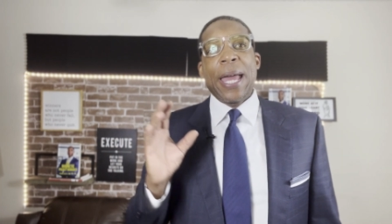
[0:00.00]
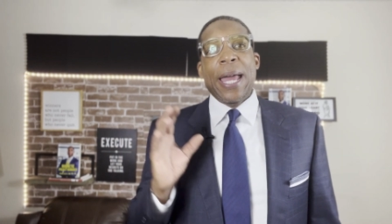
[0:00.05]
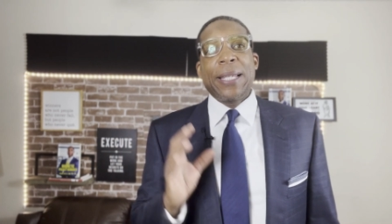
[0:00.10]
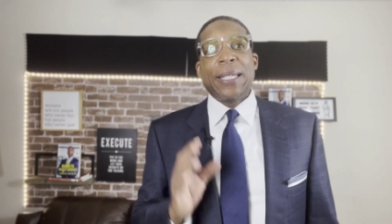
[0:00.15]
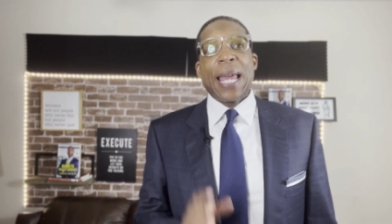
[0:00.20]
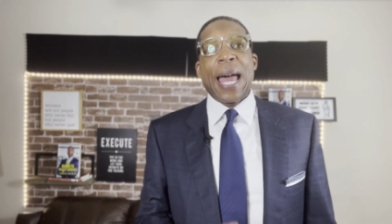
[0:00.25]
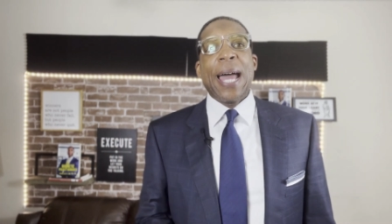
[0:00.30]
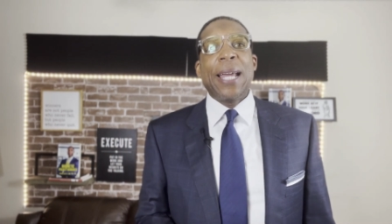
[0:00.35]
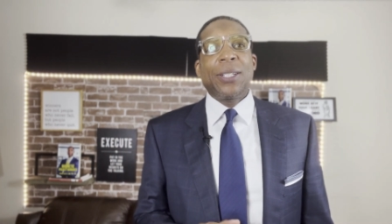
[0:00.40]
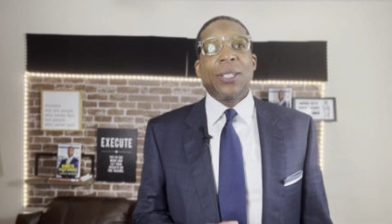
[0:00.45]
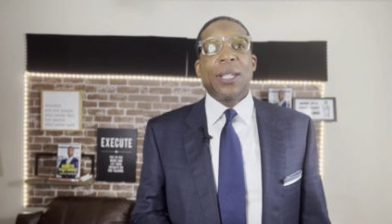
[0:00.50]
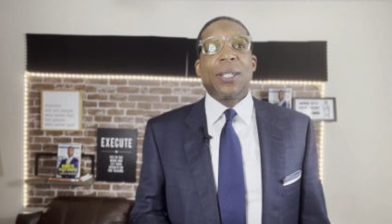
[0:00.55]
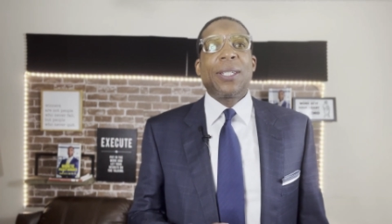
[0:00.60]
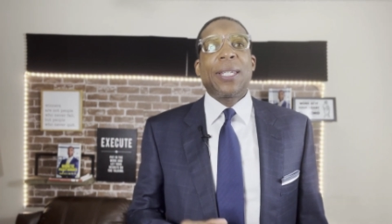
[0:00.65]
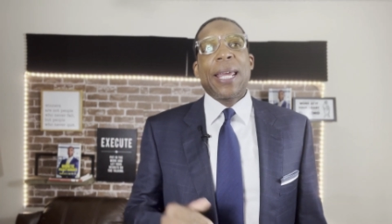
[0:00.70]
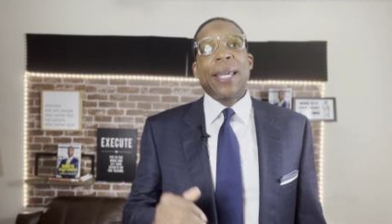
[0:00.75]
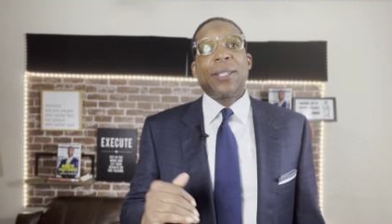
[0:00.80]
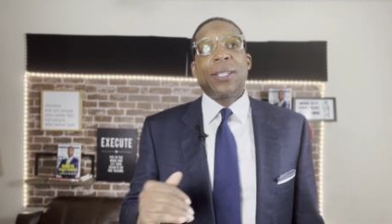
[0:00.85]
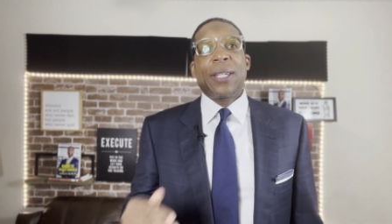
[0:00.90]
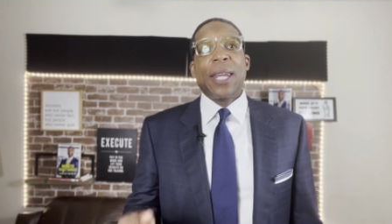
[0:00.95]
as I should
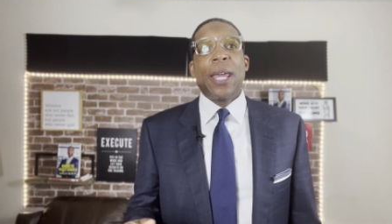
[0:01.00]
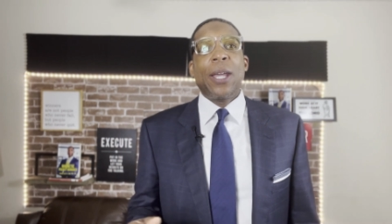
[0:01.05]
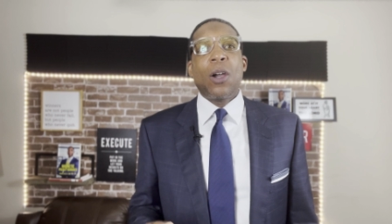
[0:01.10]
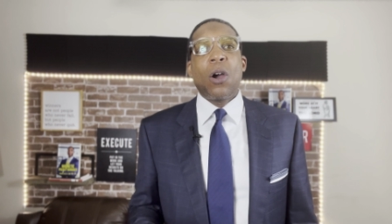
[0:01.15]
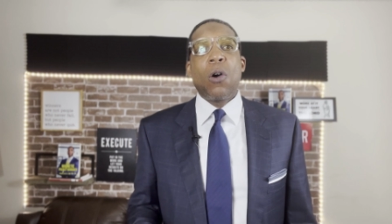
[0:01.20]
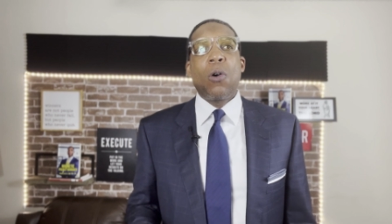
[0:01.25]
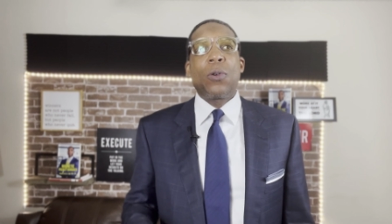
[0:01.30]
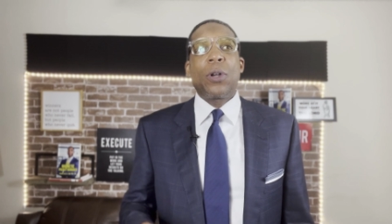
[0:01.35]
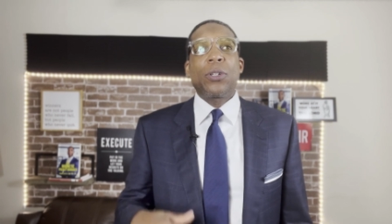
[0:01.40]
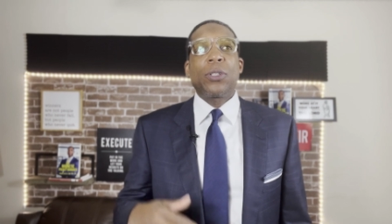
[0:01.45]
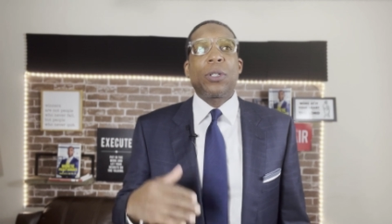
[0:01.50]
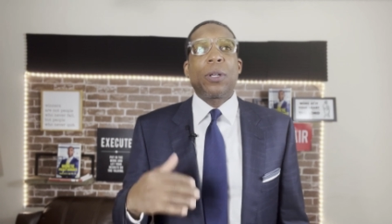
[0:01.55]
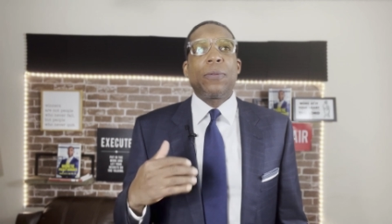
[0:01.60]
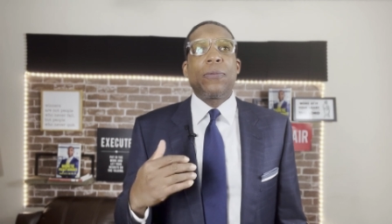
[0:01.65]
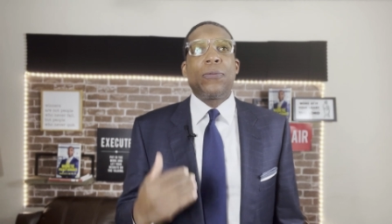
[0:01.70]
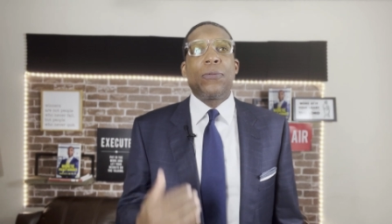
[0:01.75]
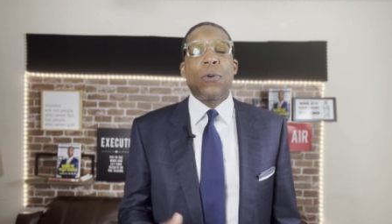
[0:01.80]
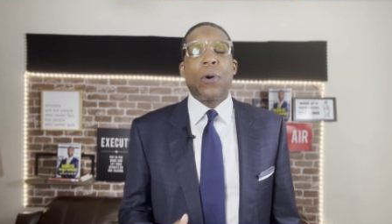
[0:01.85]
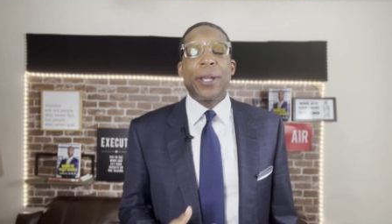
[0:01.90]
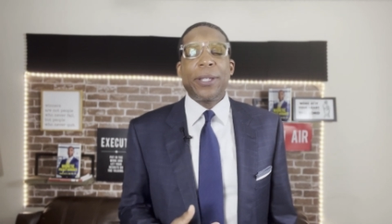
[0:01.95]
say, stakeholders to
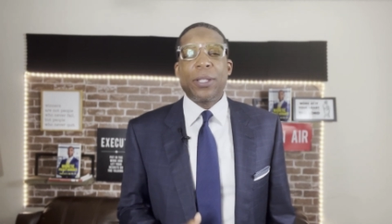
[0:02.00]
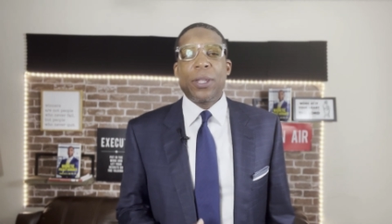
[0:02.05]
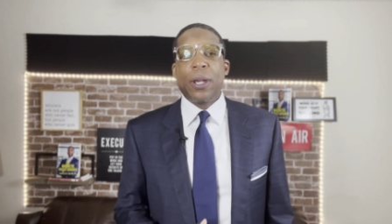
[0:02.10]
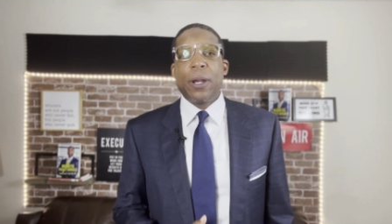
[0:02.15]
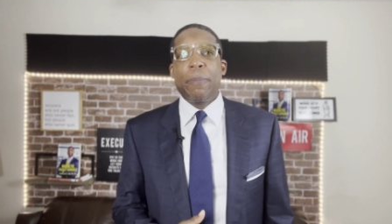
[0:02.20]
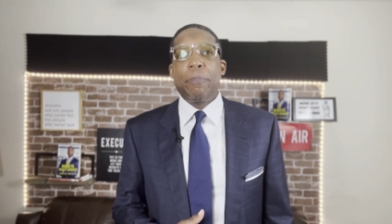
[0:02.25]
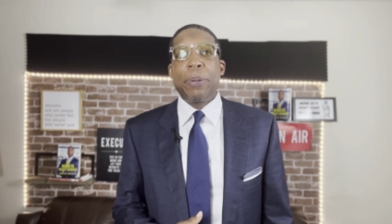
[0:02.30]
voice their